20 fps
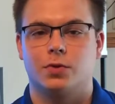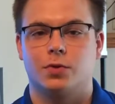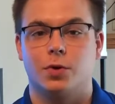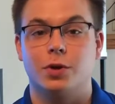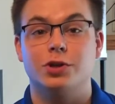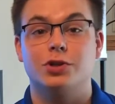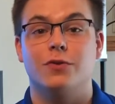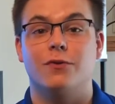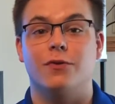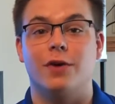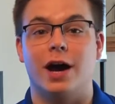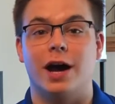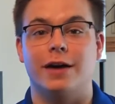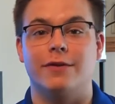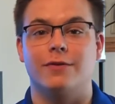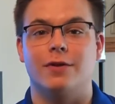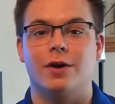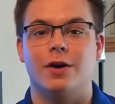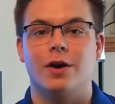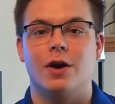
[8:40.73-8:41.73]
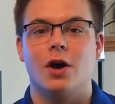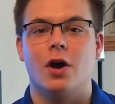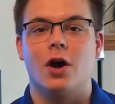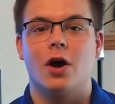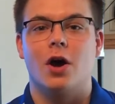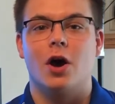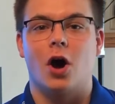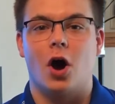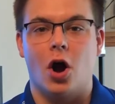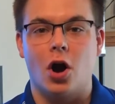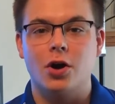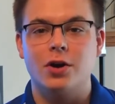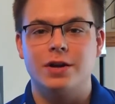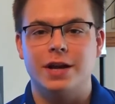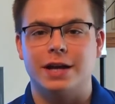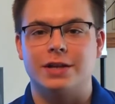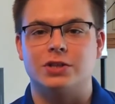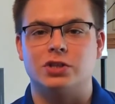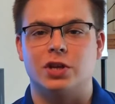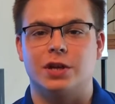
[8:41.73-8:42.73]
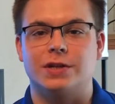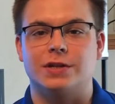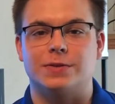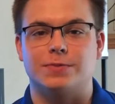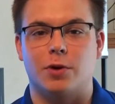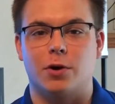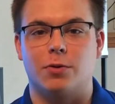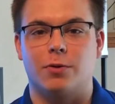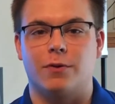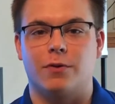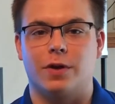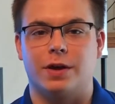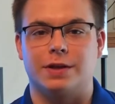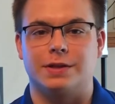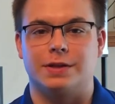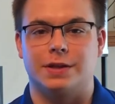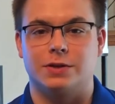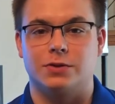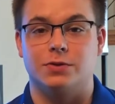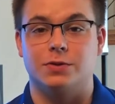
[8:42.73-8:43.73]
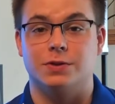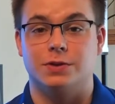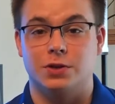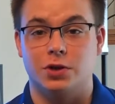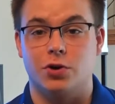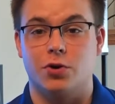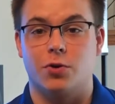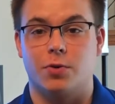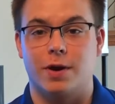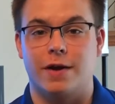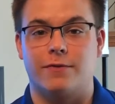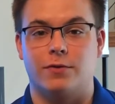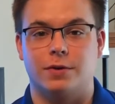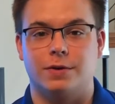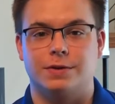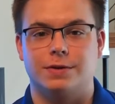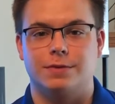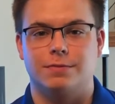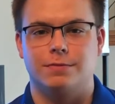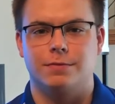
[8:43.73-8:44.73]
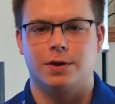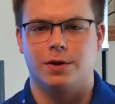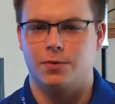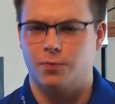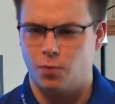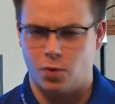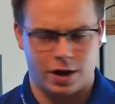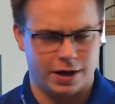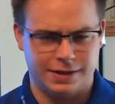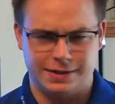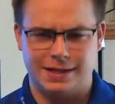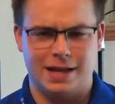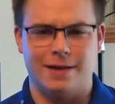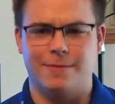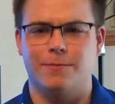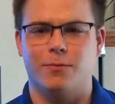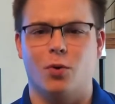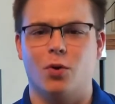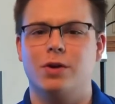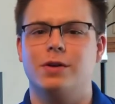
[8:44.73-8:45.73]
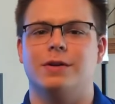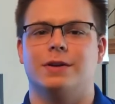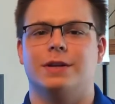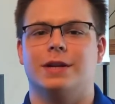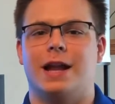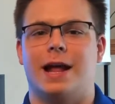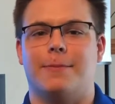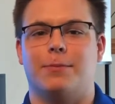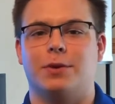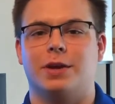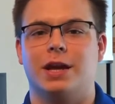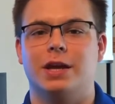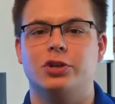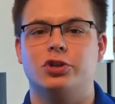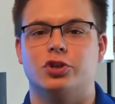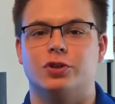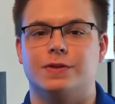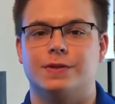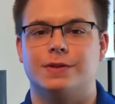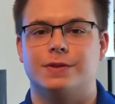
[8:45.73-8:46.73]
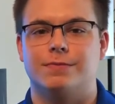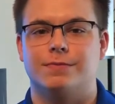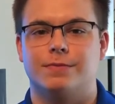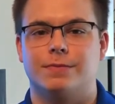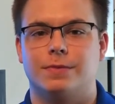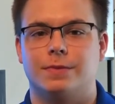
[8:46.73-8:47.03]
Question 5. Are next-gen Smart Reflect sensors zero reference? Why is that important in applications?